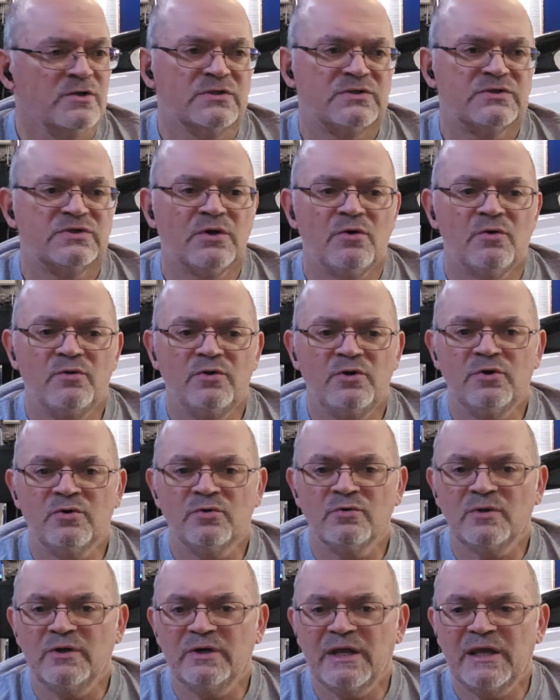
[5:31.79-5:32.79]
So
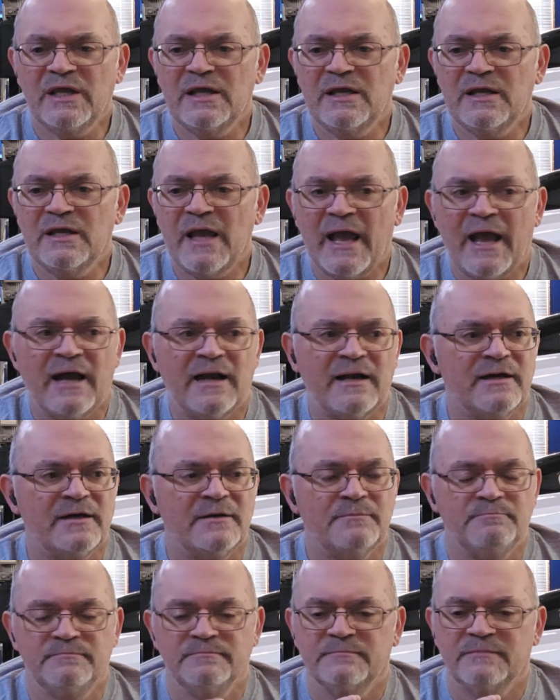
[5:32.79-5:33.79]
you're looking at
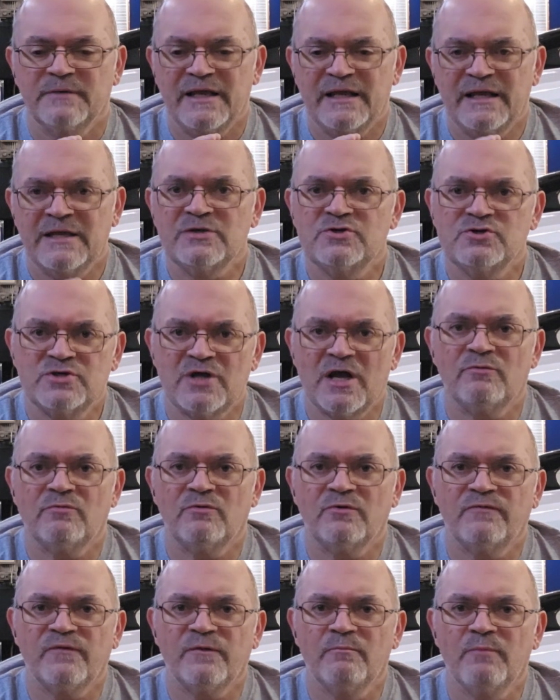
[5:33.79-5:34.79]
in
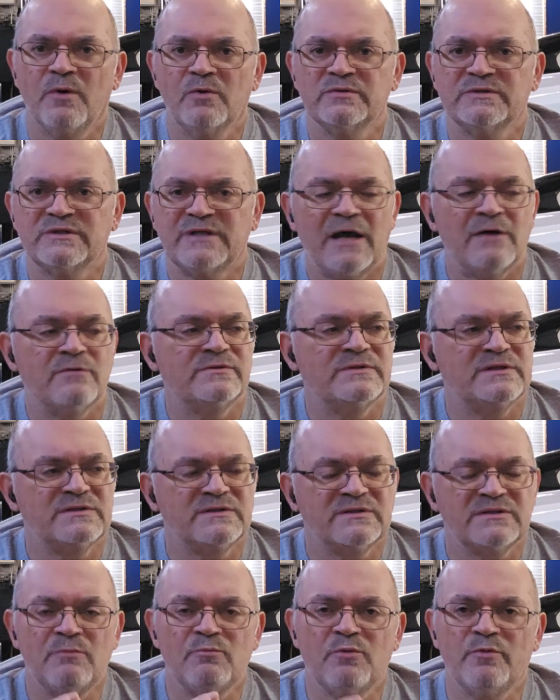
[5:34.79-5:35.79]
general, for most
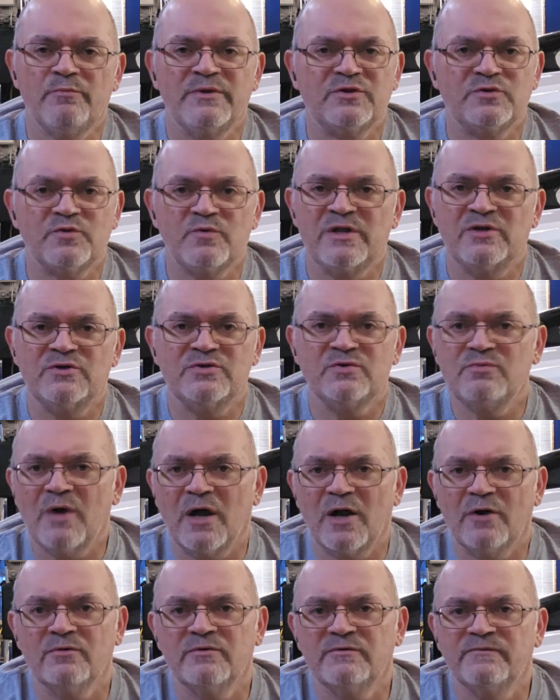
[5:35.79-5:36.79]
houses, somewhere between
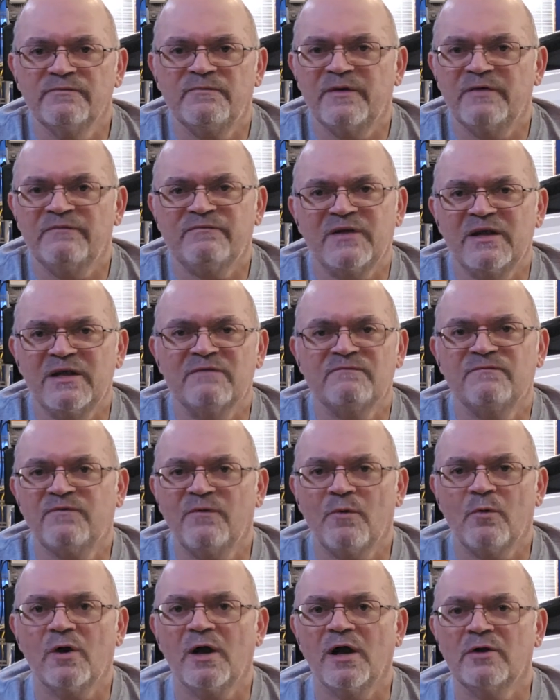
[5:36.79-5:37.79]
$250 and
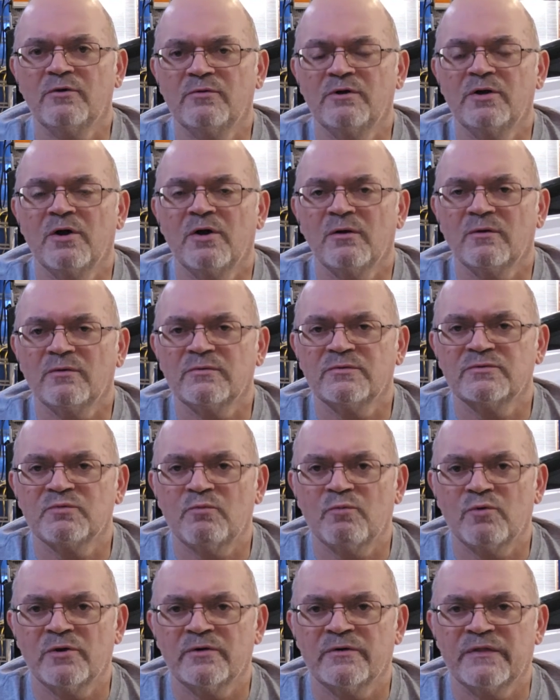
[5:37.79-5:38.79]

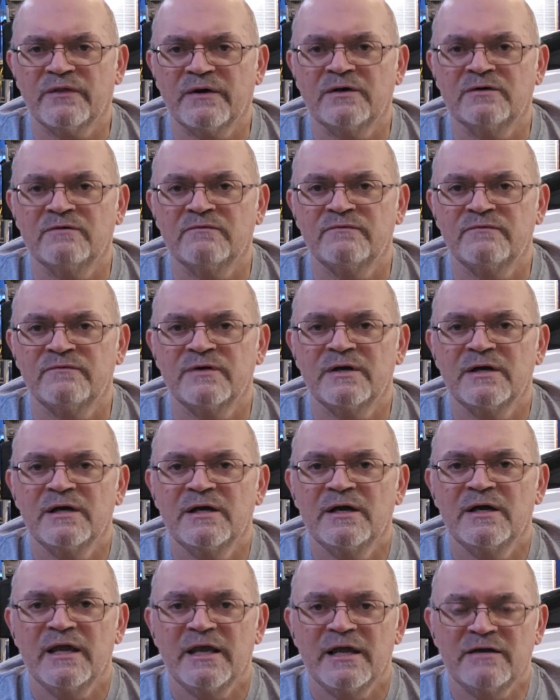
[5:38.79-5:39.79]
$400 worth of
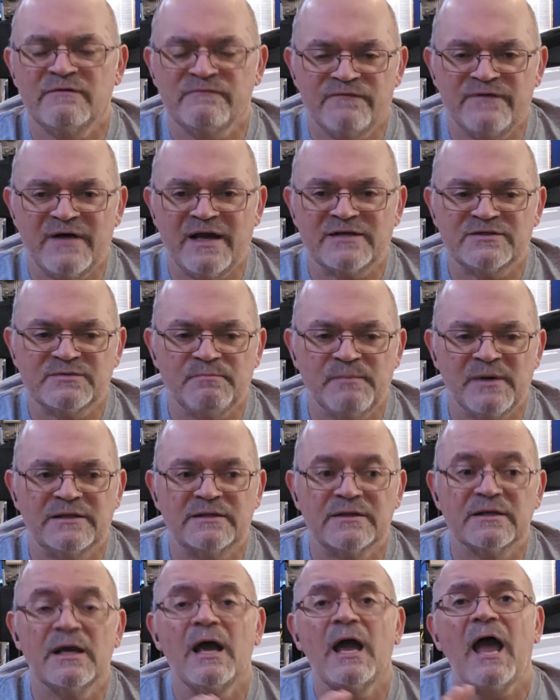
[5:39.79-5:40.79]

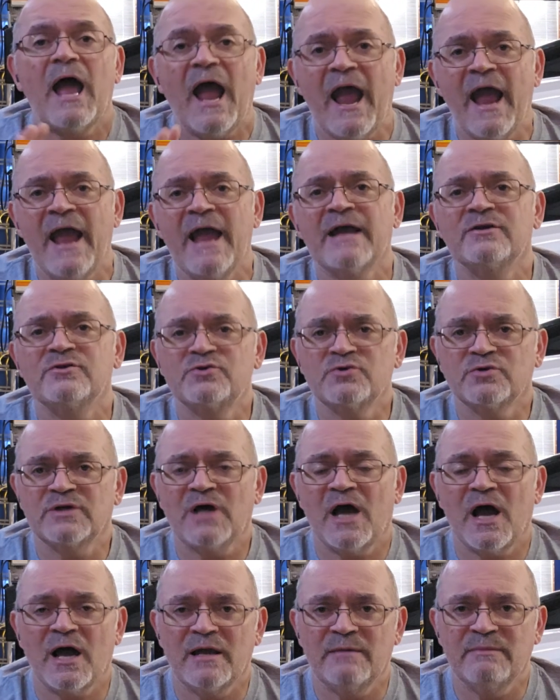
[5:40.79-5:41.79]
investment and your
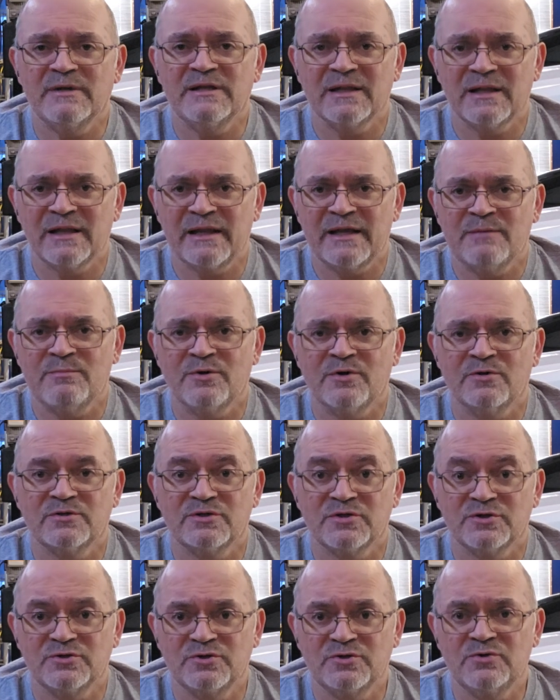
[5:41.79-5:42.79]
time and labor
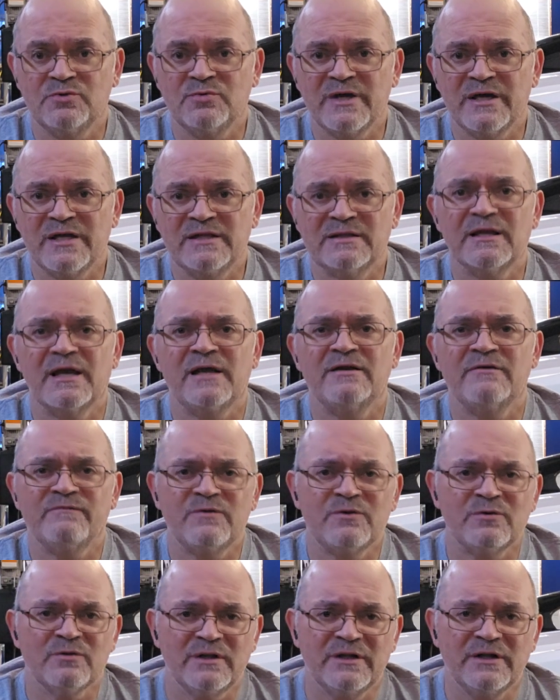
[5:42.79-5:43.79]
to do it. And
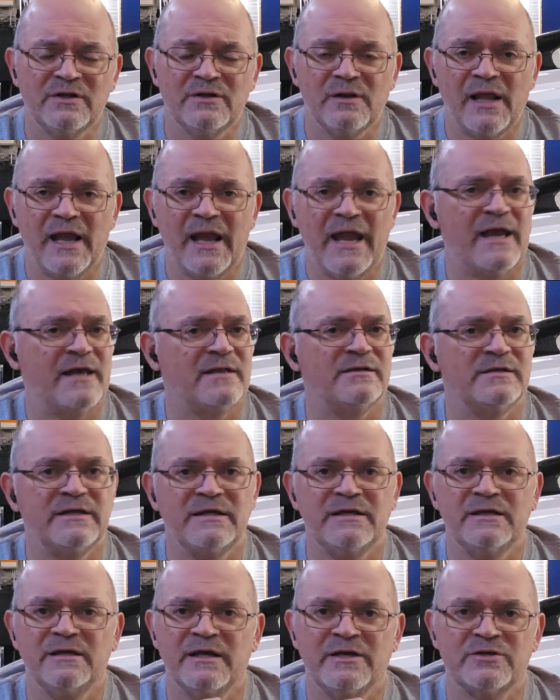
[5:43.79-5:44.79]
if you're a little
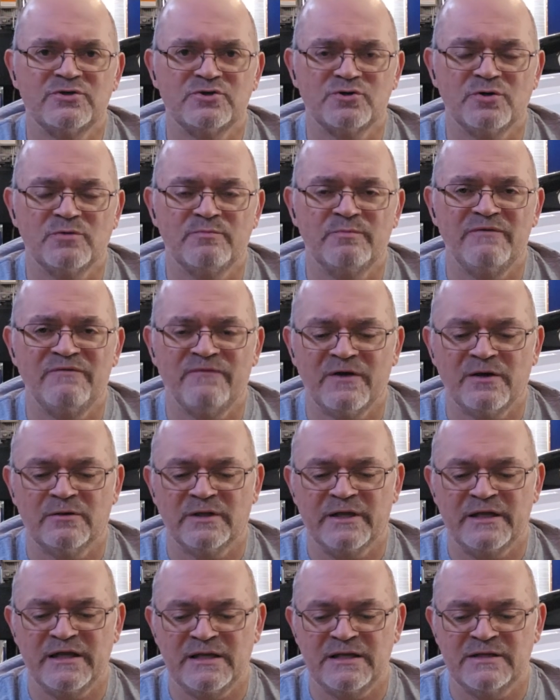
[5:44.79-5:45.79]
handy, it should be
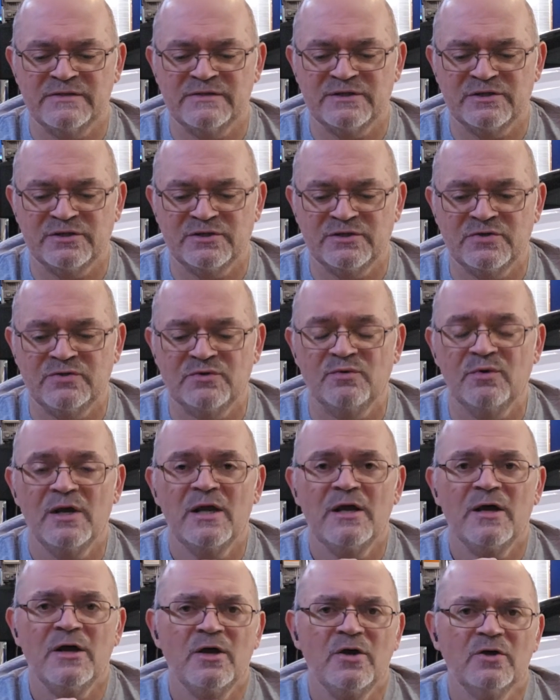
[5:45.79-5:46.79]
fairly easy to do.
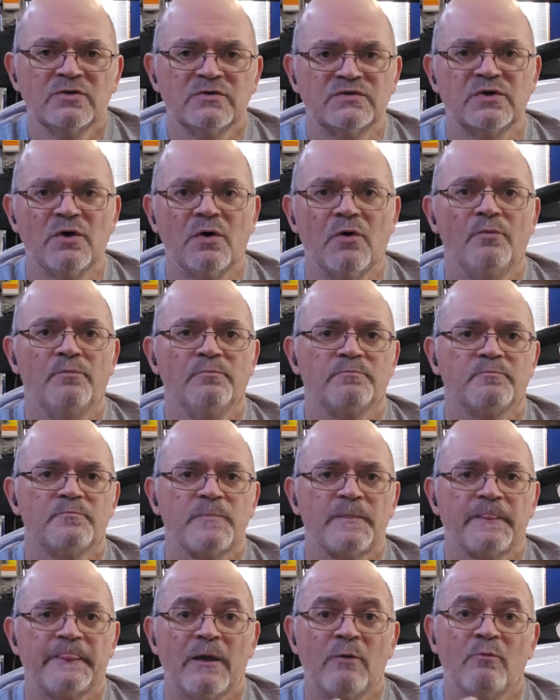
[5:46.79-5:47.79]
So
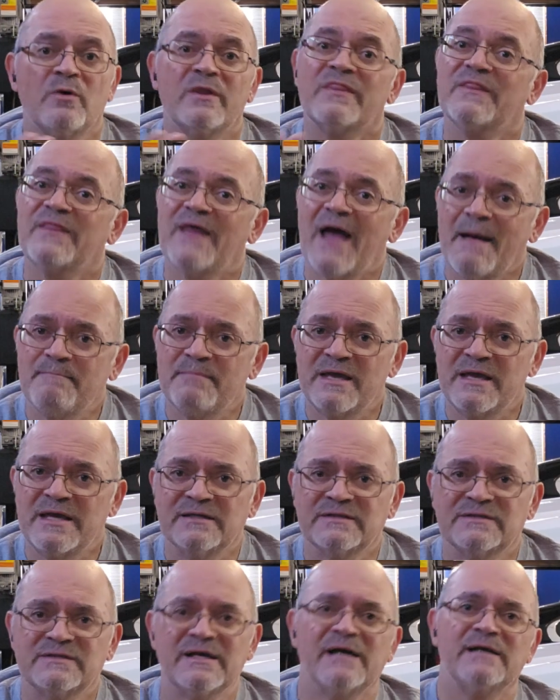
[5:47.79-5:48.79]
with that
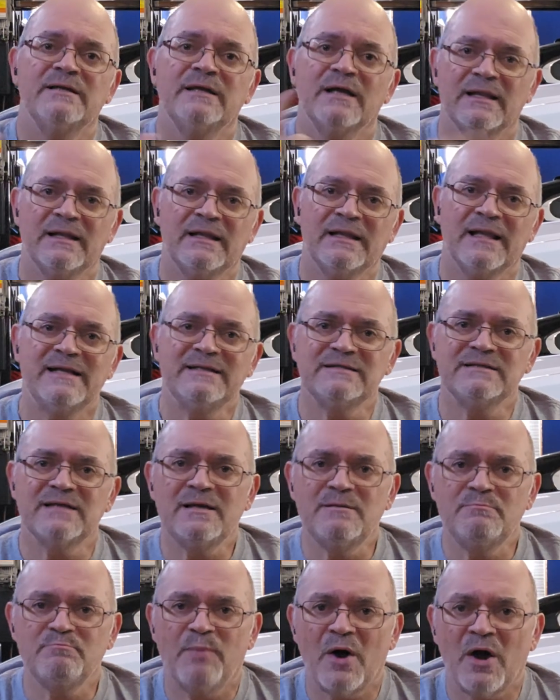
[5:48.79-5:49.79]
being said, let's
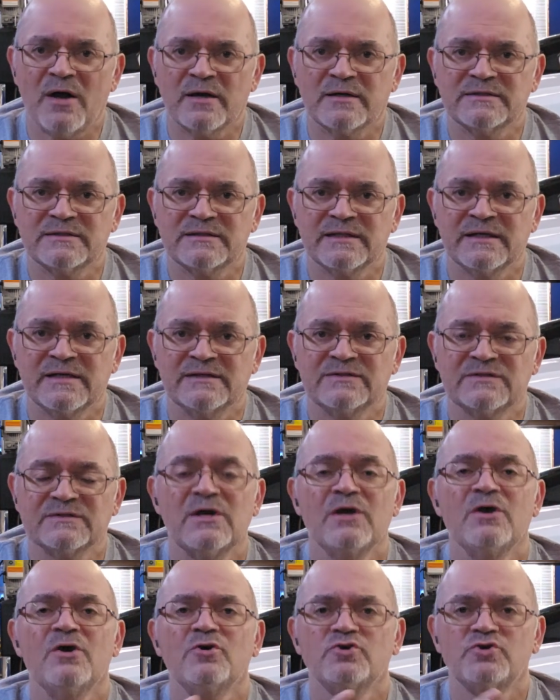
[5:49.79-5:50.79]
unbox
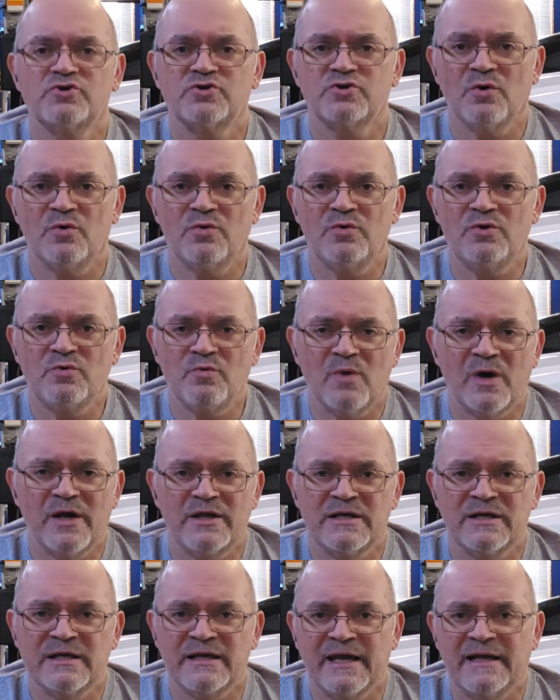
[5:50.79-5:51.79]
this, show you
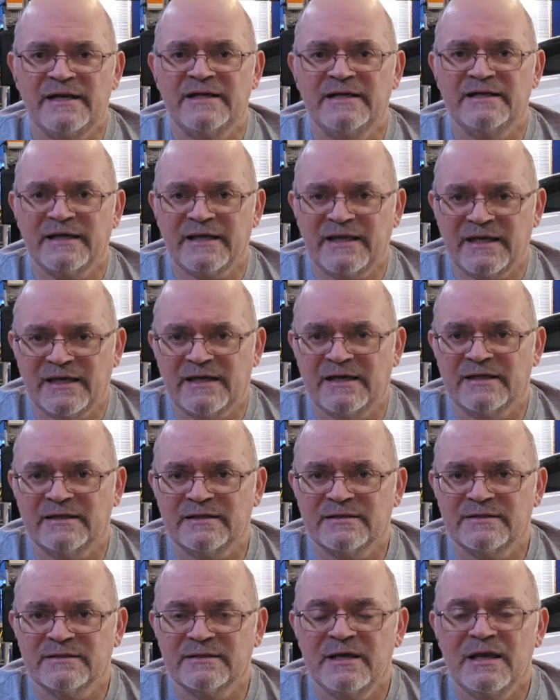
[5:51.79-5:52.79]
what you get in a
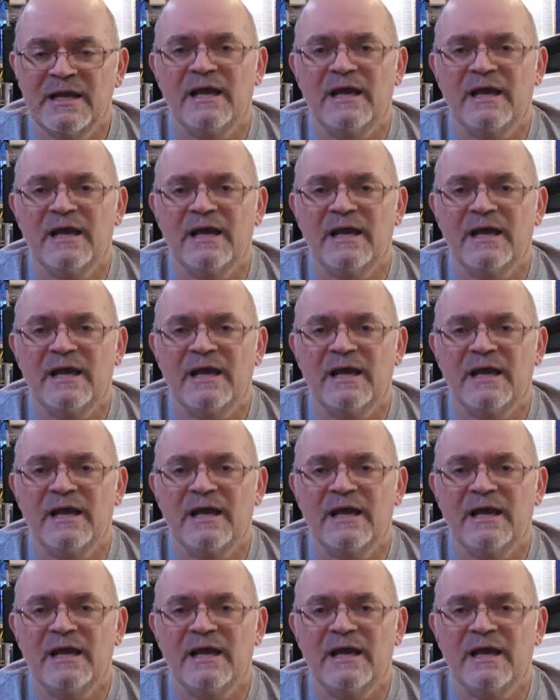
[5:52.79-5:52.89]
kit,